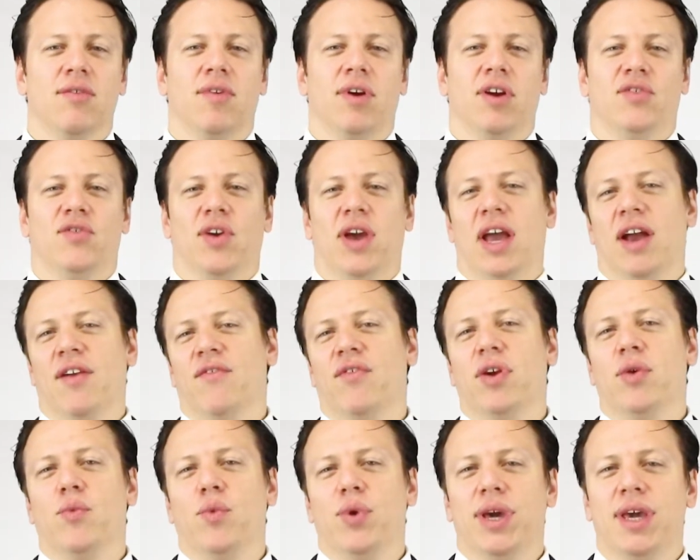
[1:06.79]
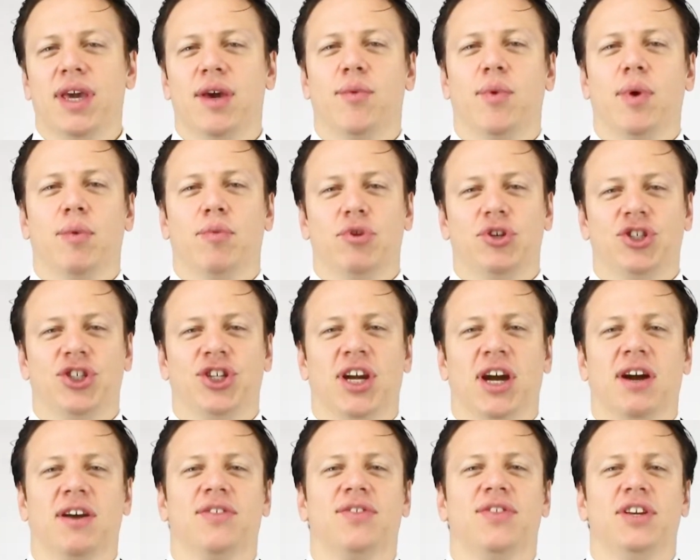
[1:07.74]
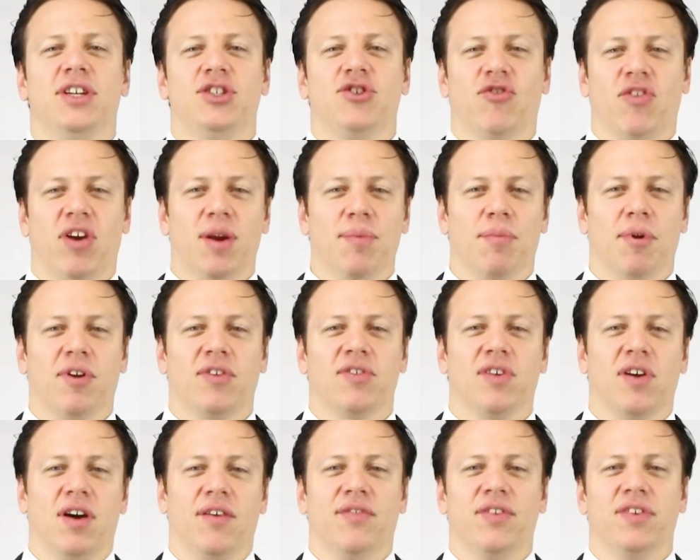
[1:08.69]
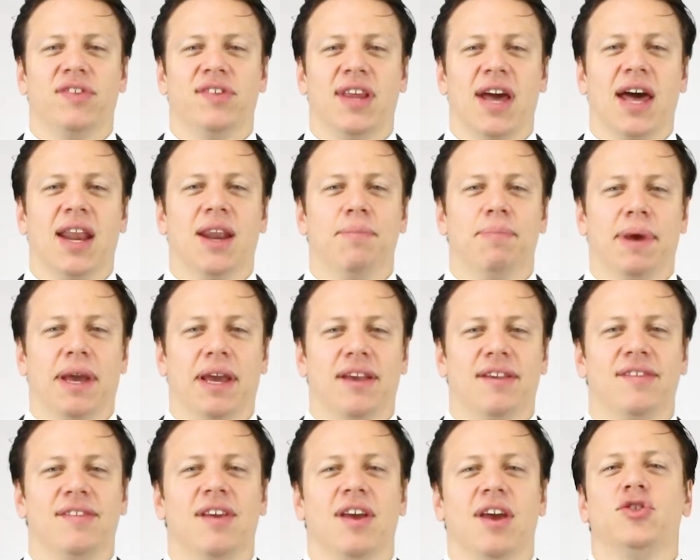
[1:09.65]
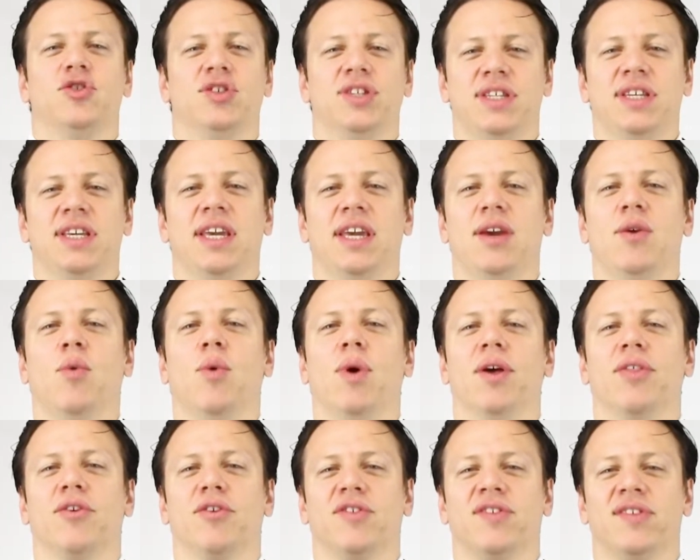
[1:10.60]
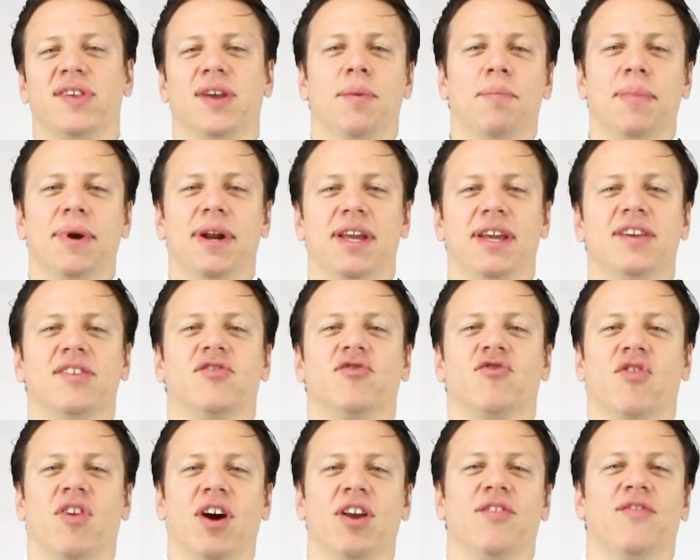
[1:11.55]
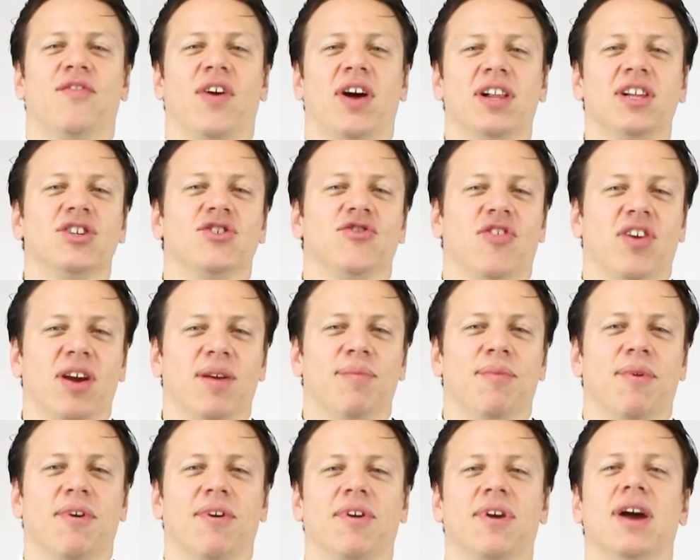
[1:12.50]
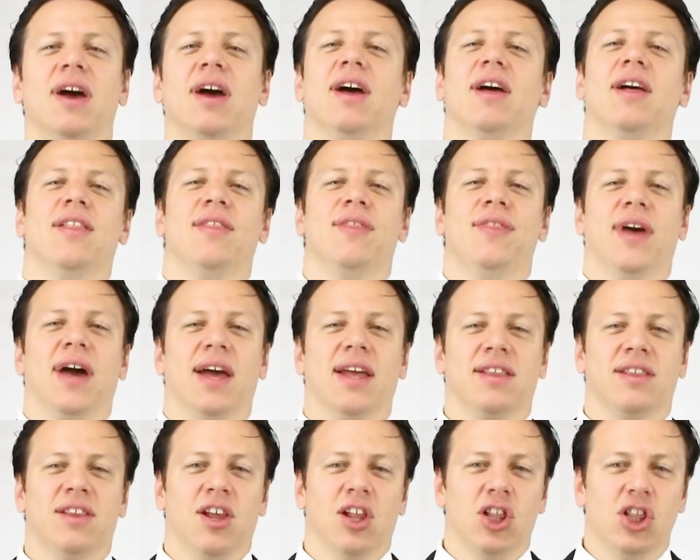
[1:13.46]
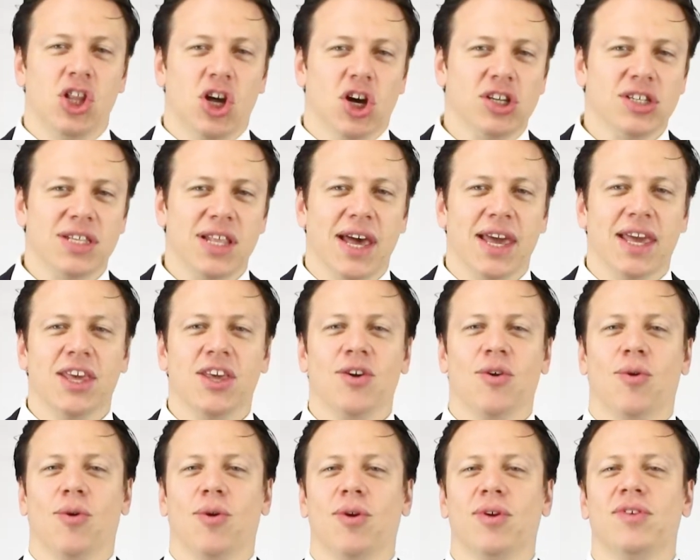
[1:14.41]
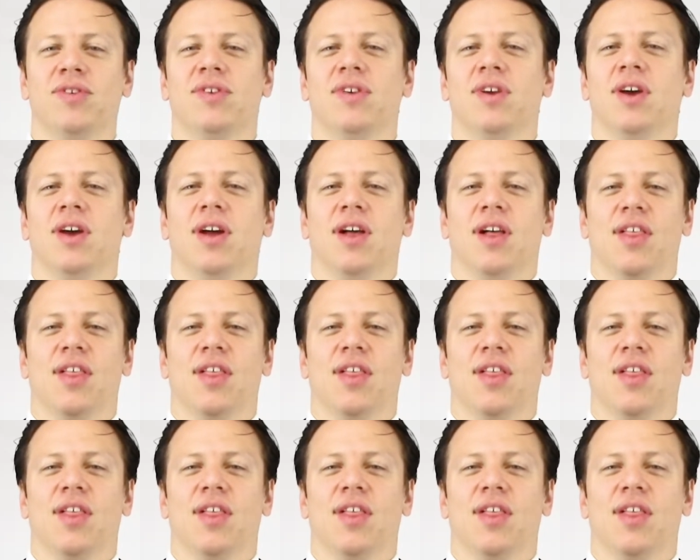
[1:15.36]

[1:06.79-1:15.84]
Right, so every week we would check the Trademarks Office database to see whether somebody is trying to file a trademark that looks like yours,